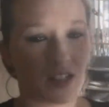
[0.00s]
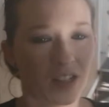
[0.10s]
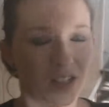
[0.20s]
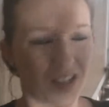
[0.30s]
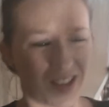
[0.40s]

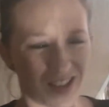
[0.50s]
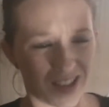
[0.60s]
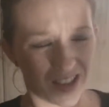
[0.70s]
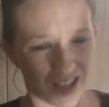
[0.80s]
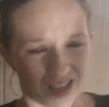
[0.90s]
And,
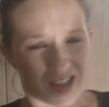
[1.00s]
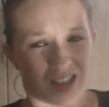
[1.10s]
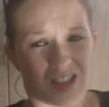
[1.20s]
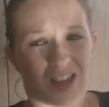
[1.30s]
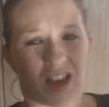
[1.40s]

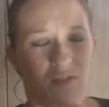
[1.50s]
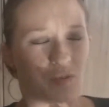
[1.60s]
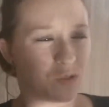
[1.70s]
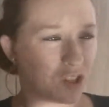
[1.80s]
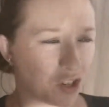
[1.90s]

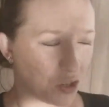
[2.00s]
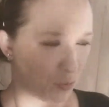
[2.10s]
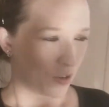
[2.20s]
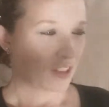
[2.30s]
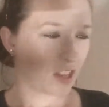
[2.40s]
you know, you
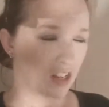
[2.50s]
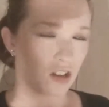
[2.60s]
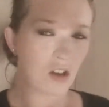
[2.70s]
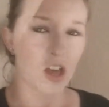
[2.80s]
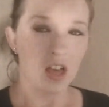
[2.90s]
breathe in,
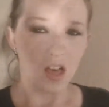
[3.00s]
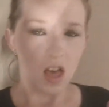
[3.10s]
you go,